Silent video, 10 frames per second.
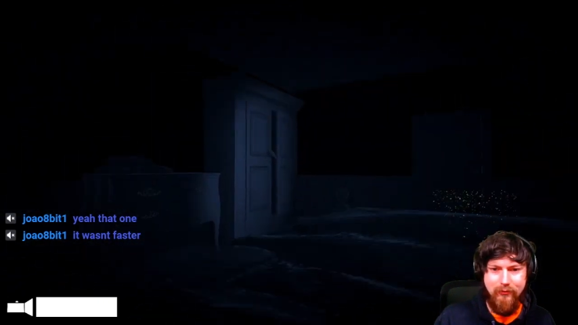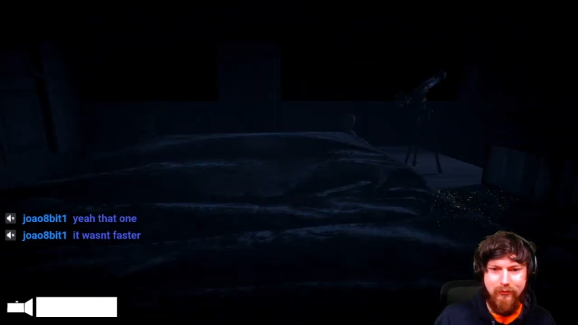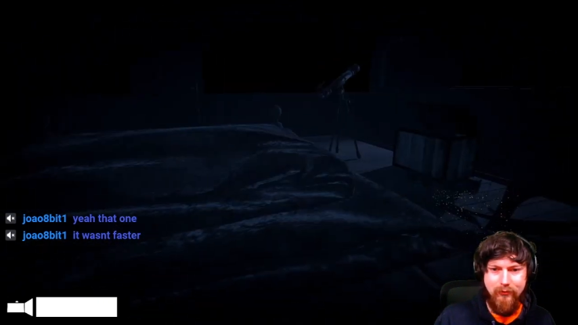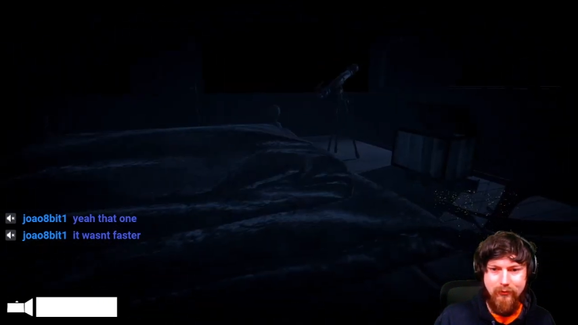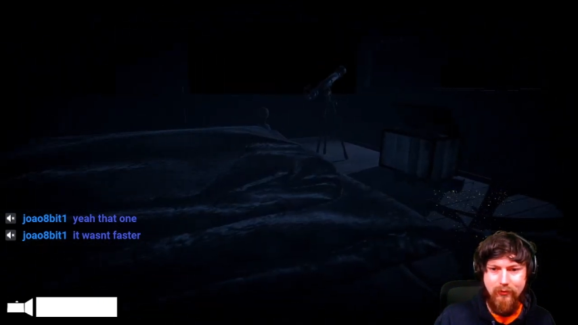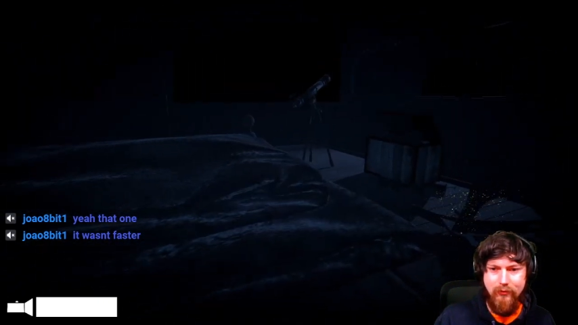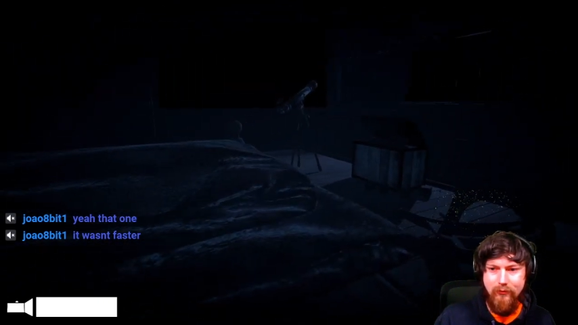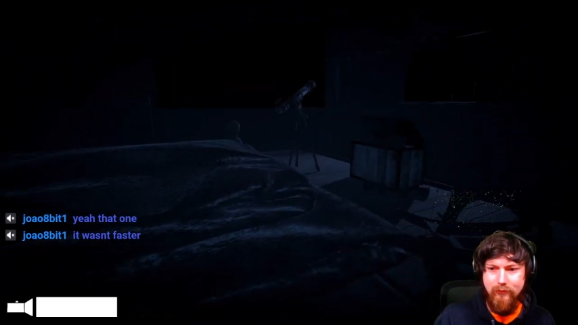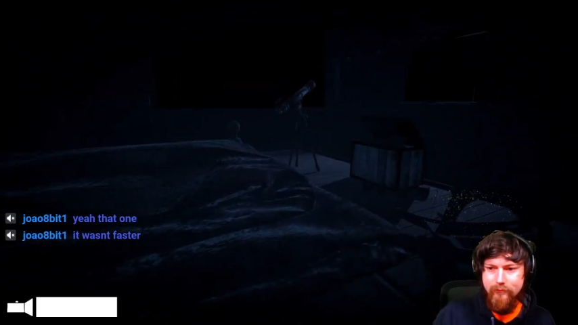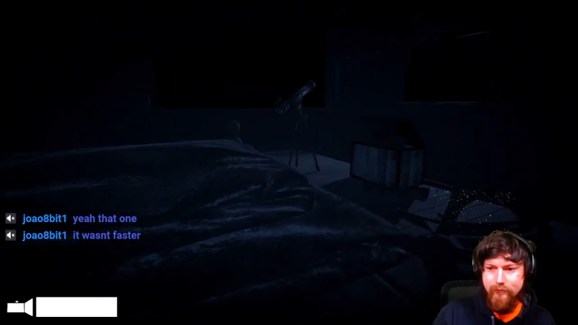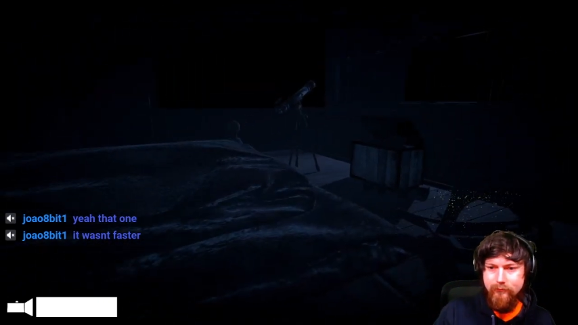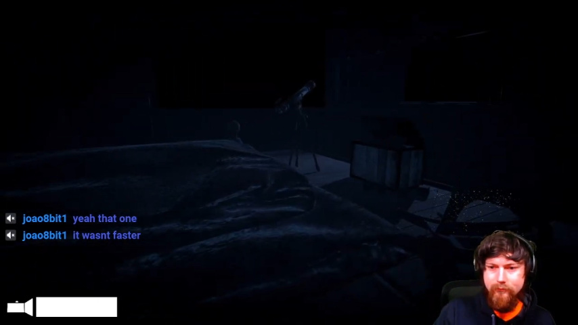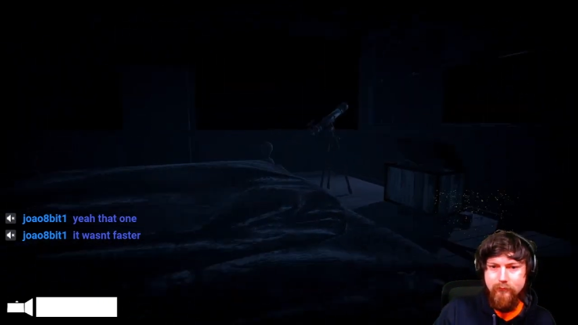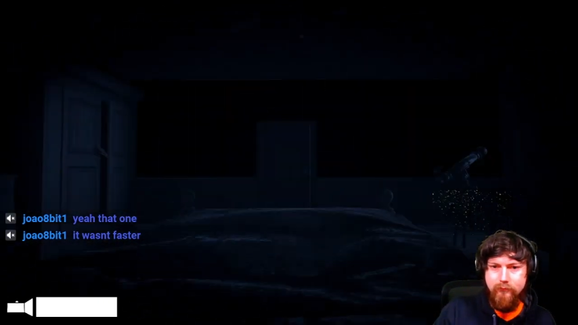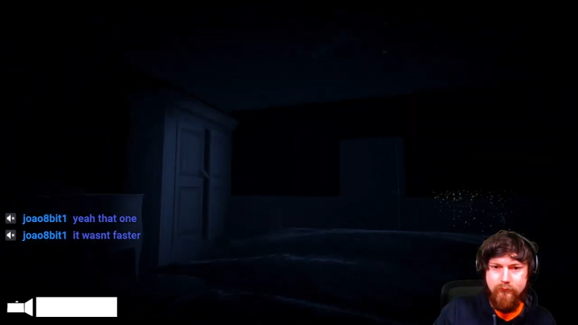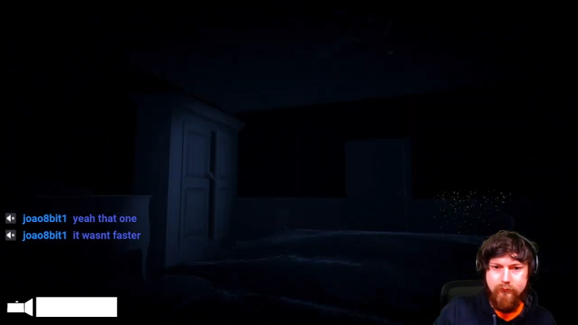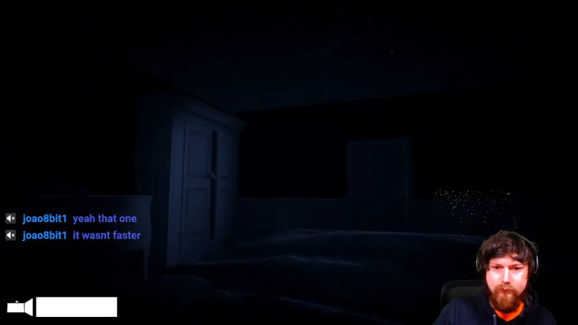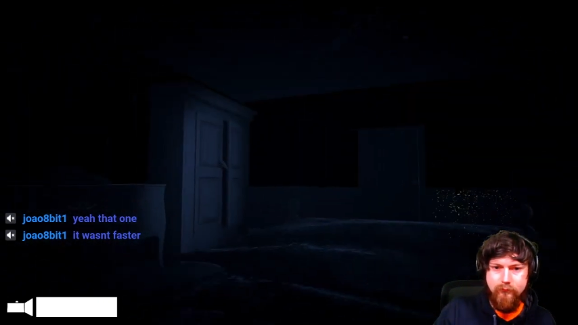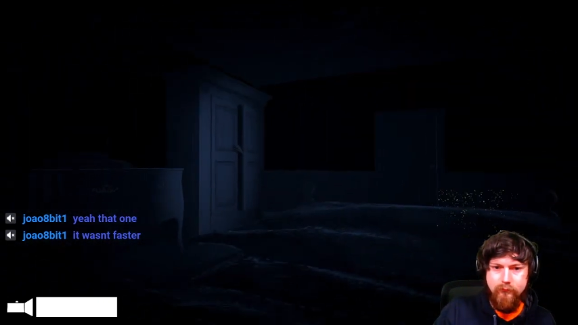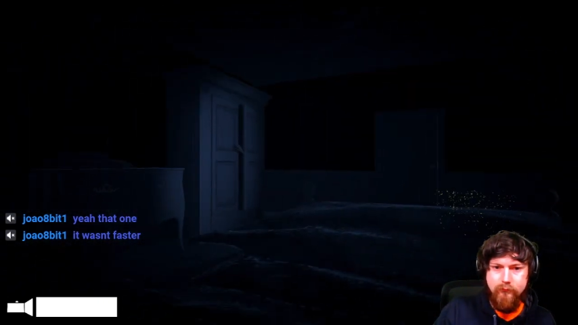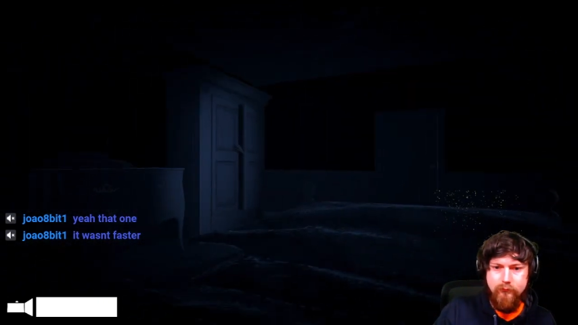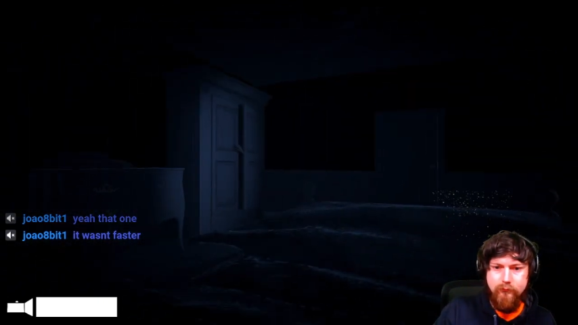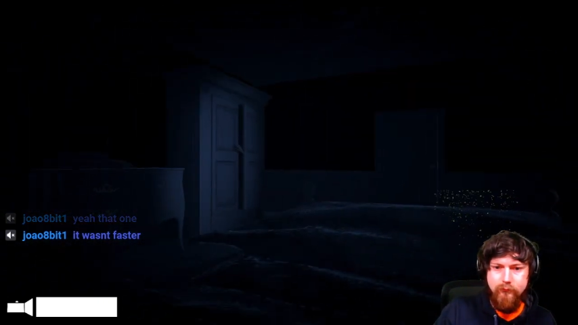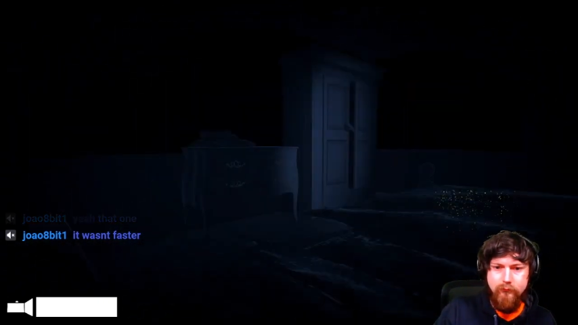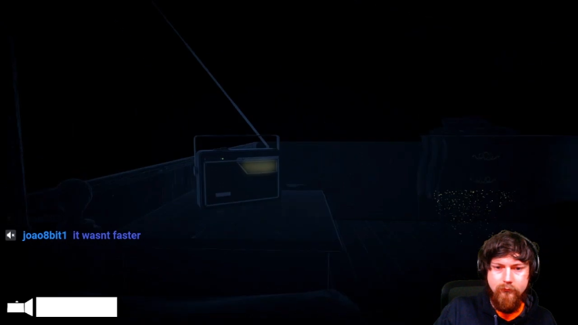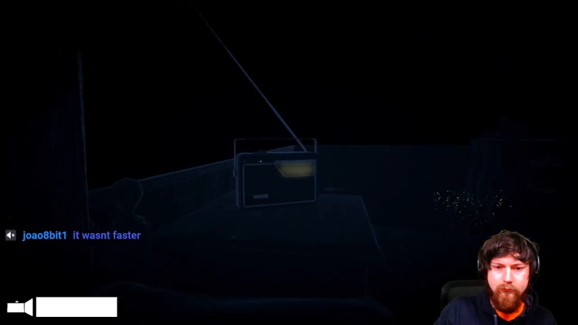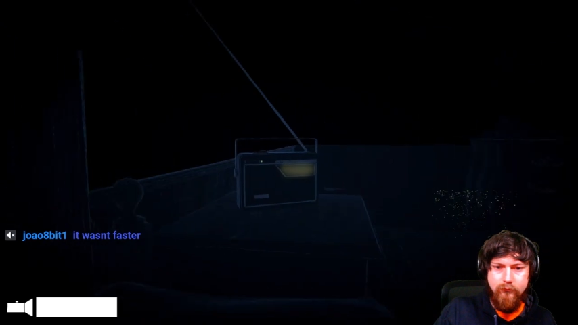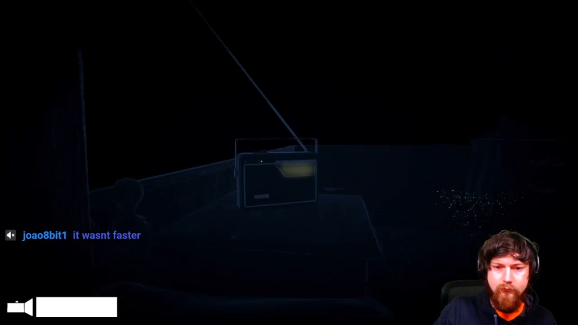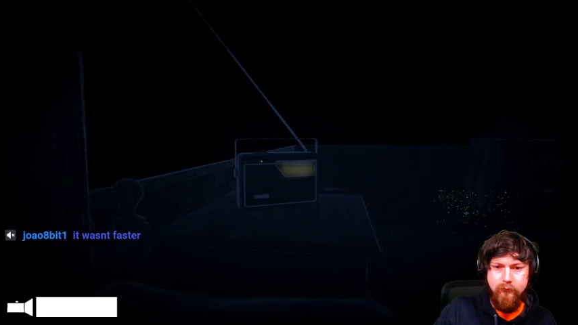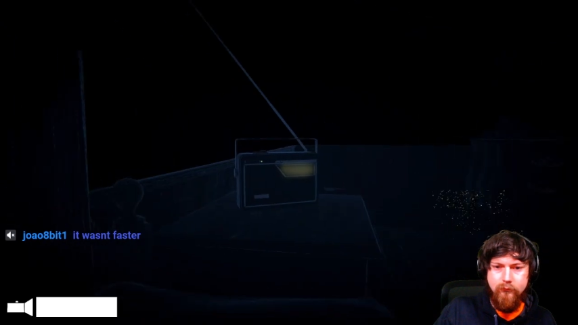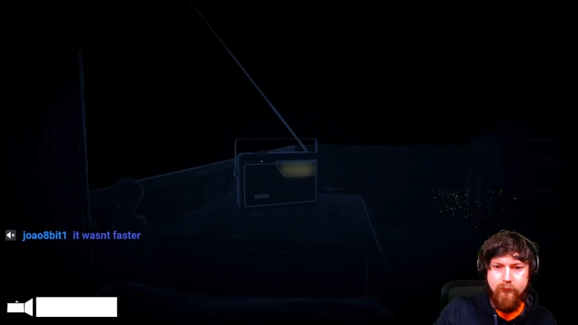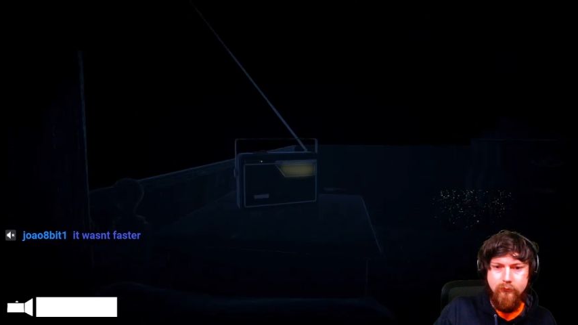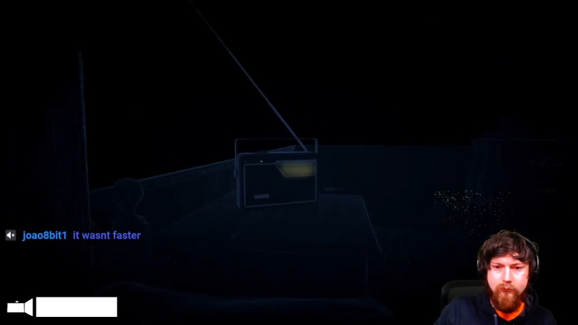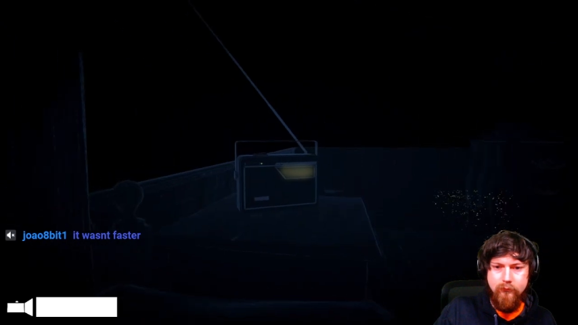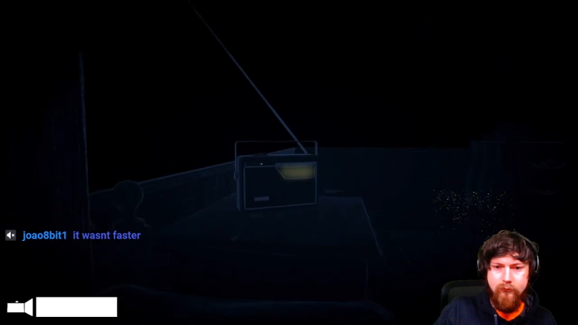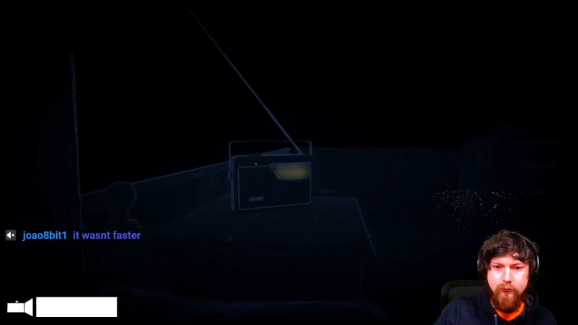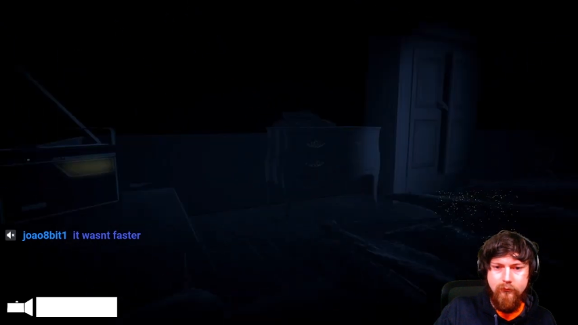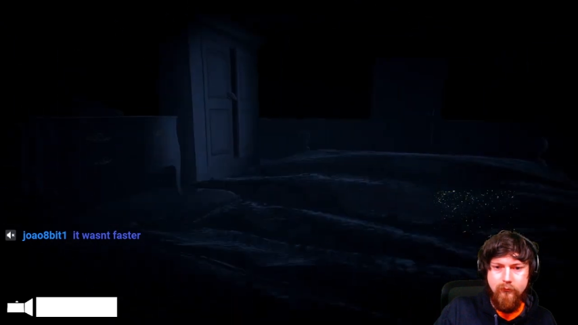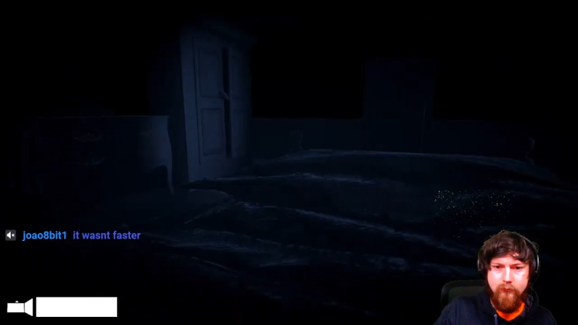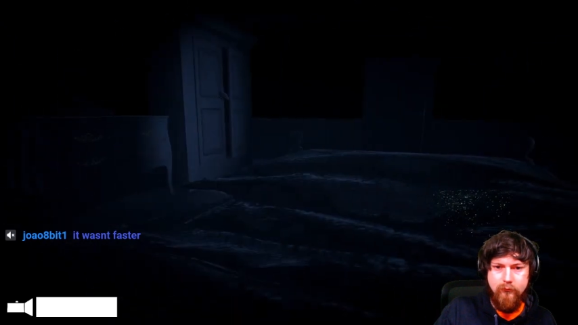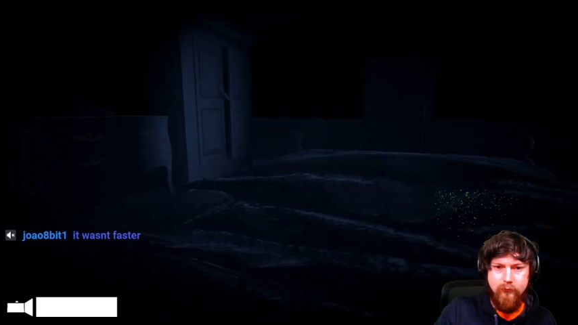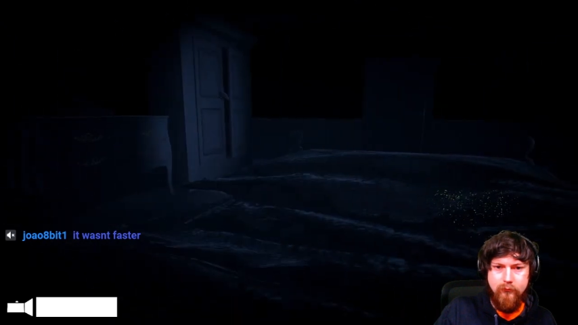Nothing is said.